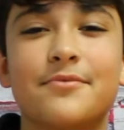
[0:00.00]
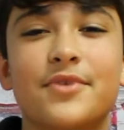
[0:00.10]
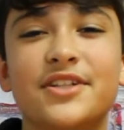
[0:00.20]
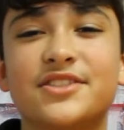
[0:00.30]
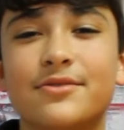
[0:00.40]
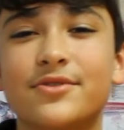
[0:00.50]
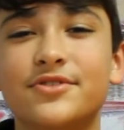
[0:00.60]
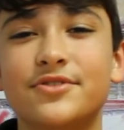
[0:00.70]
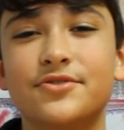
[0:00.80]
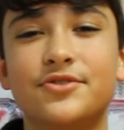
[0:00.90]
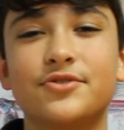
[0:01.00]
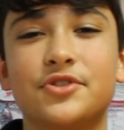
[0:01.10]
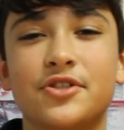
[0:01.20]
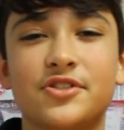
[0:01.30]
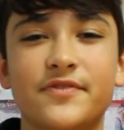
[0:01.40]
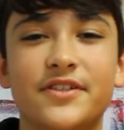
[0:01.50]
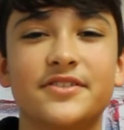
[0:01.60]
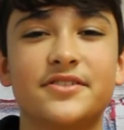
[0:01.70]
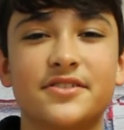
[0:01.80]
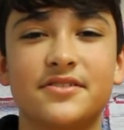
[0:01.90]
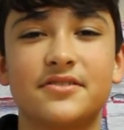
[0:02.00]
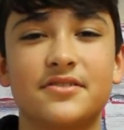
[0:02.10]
Bring someone new to church events.